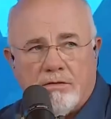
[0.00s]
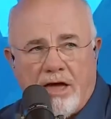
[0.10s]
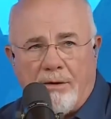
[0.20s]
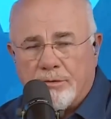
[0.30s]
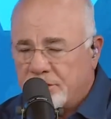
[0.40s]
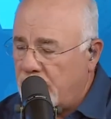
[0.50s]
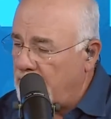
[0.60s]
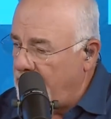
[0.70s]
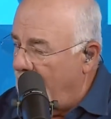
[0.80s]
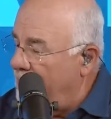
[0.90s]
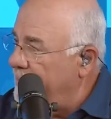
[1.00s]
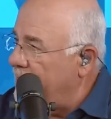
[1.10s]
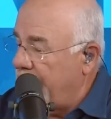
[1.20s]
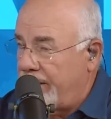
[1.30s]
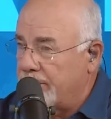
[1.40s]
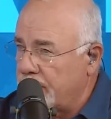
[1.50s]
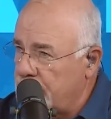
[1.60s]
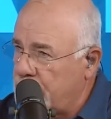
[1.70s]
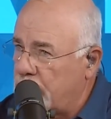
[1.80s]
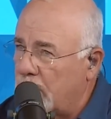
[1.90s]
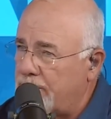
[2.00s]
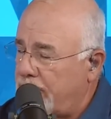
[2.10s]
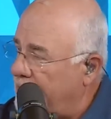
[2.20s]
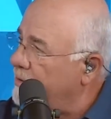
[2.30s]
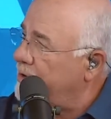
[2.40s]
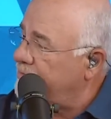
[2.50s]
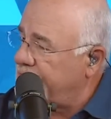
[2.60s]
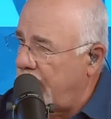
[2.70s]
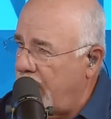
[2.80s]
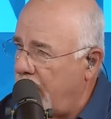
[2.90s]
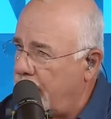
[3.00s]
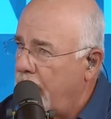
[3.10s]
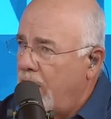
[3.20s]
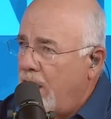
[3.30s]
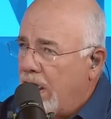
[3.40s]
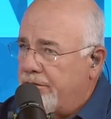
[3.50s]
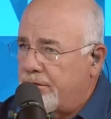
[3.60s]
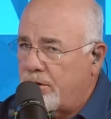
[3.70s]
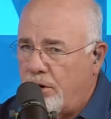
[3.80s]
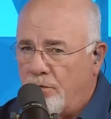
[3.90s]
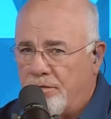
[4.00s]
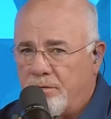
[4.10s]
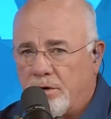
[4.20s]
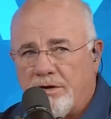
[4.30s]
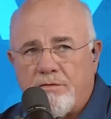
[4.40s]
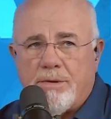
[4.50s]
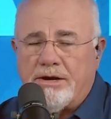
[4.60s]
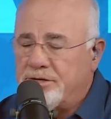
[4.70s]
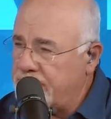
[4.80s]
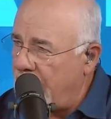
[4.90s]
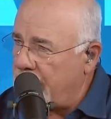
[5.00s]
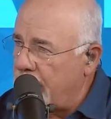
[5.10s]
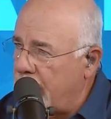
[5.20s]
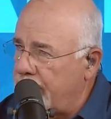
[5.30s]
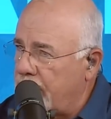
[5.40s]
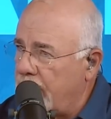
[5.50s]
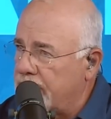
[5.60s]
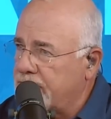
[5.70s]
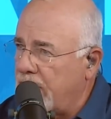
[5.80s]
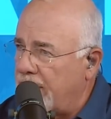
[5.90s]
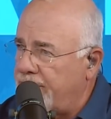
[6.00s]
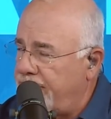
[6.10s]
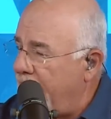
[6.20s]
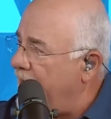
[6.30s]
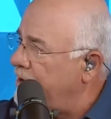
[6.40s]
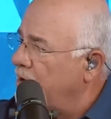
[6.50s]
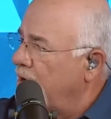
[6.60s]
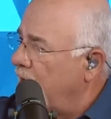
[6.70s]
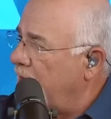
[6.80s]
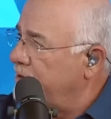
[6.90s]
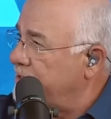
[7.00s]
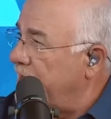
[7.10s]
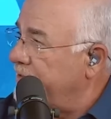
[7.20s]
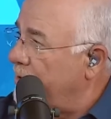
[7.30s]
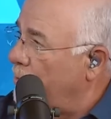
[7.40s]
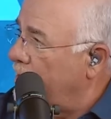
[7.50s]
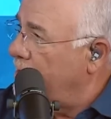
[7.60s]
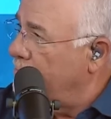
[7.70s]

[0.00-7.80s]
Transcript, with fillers: That was an anomaly. That was a short period of time after COVID when everybody sat around in their house, got fat, and decided they wanted